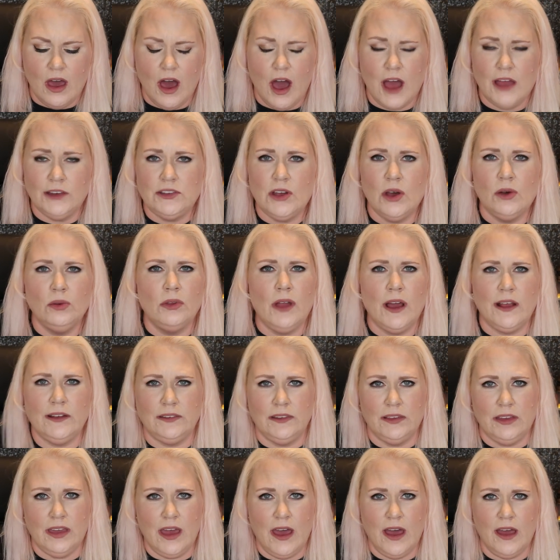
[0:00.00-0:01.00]
I don't
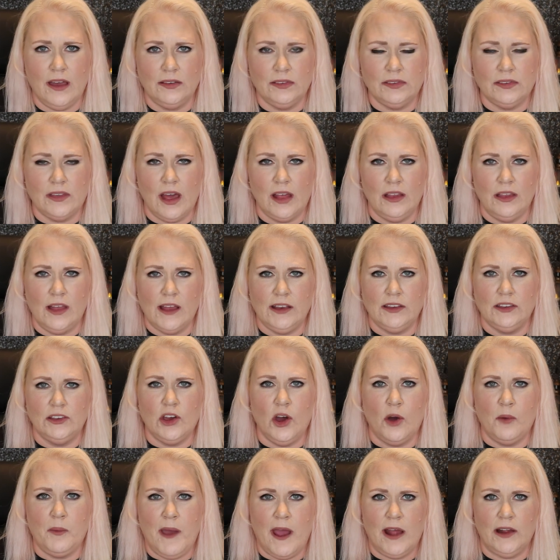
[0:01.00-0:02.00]
like to guess. I like to
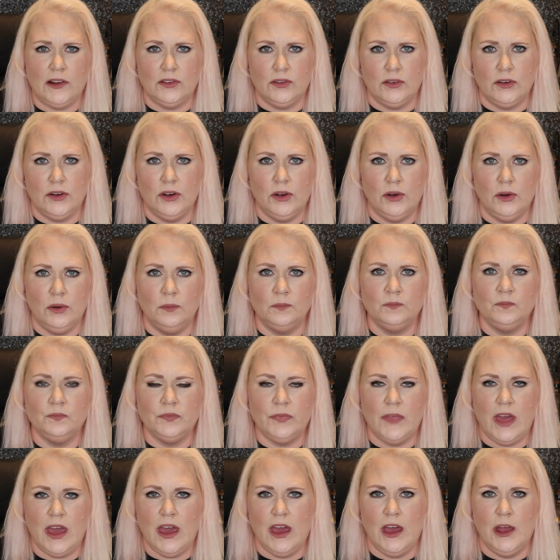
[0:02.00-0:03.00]
go back through
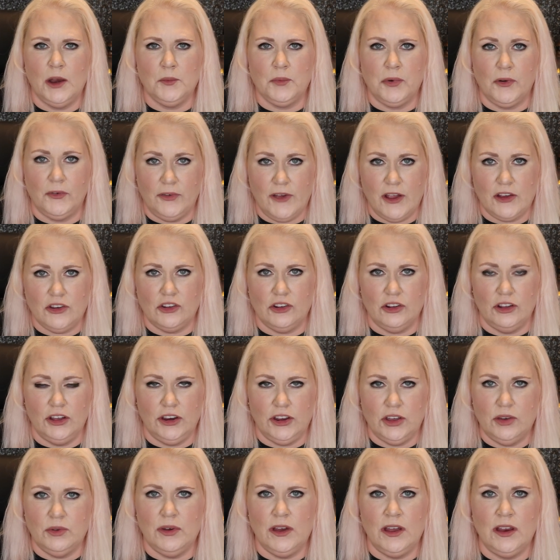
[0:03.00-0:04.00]
and professionally
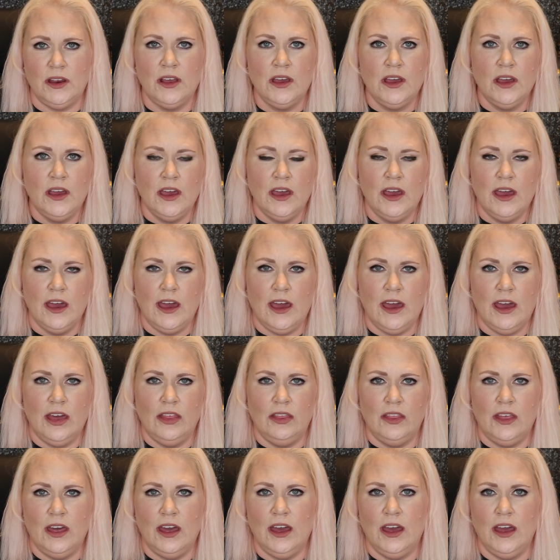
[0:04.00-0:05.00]
do it
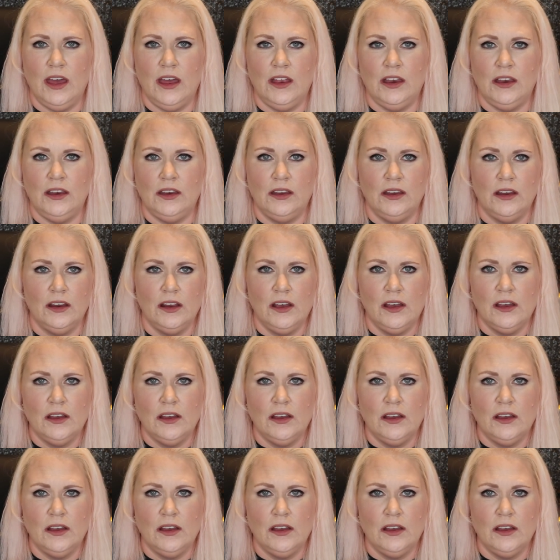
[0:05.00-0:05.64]
and then